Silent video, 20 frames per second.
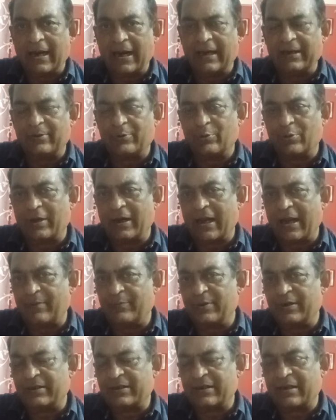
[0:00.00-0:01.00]
and today I
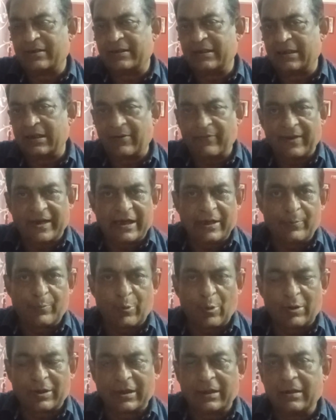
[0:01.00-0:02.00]
am discussing a very
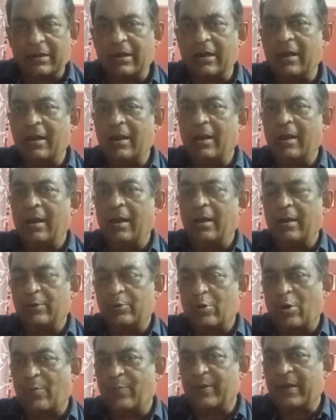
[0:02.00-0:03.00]
important
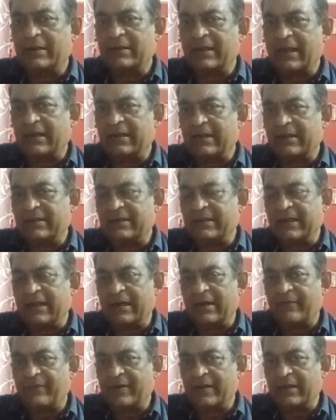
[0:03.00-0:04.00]
topic, that is
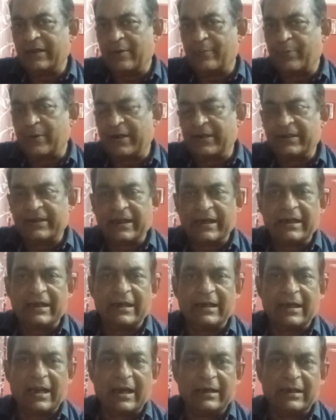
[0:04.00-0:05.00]
DNA
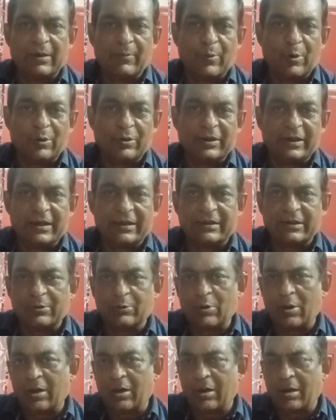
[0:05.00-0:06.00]
fingerprinting. And about this,
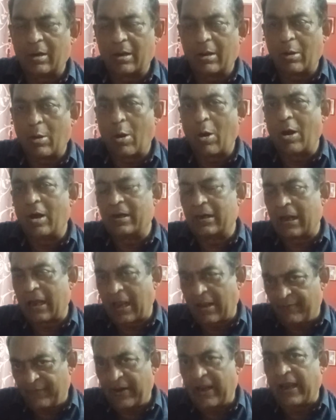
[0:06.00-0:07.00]
you all are
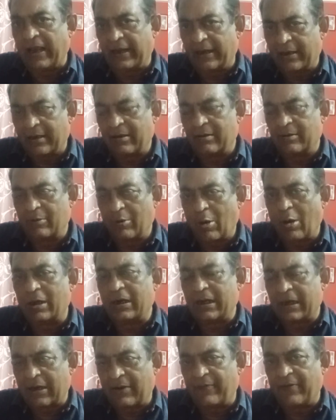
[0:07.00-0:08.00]

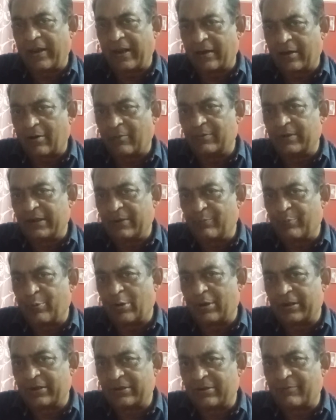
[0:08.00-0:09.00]
aware of the
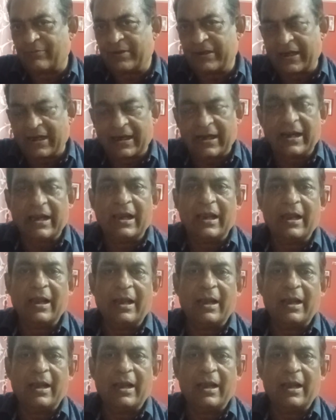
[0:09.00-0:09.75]
importance of DNA